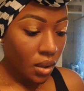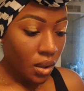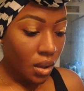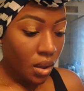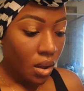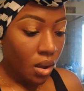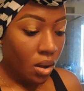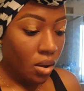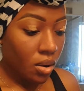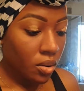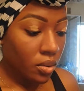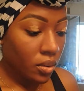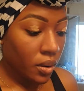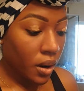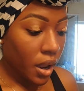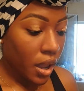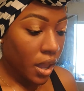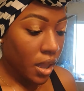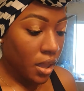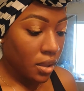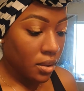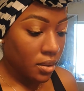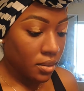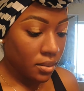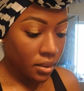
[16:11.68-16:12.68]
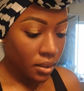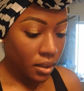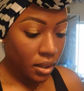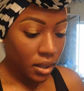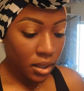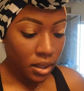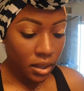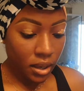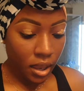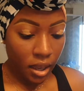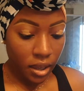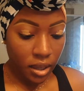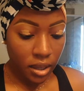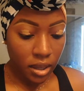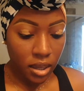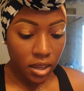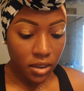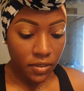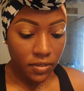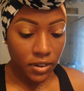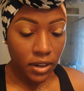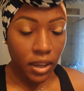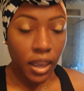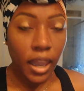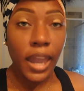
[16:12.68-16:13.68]
All right, looking like an
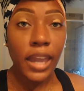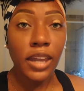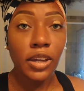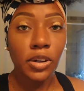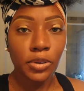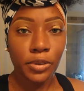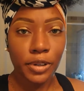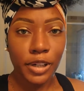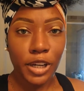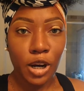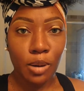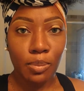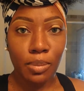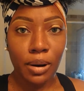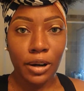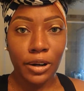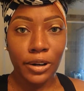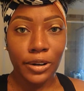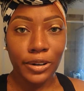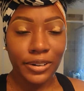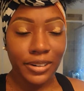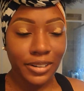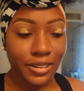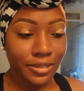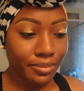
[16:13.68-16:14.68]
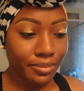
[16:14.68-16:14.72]
even angrier bird.